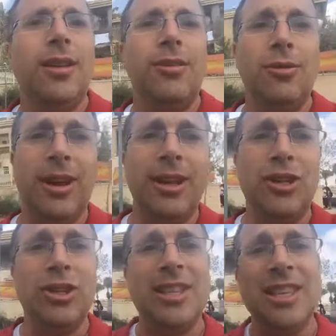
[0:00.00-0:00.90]
Right?
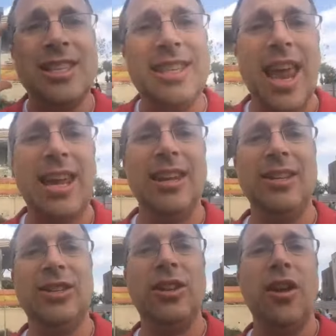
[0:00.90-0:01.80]
Just
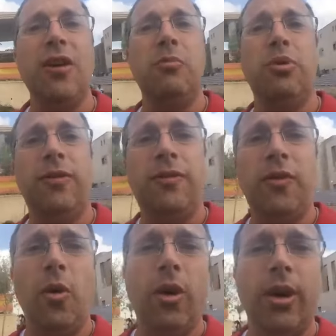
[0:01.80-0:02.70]
seconds
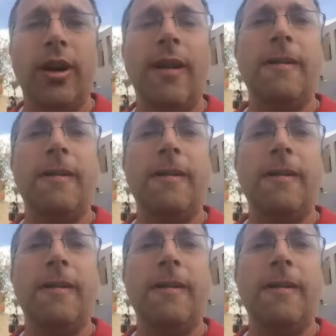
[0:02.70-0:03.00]
before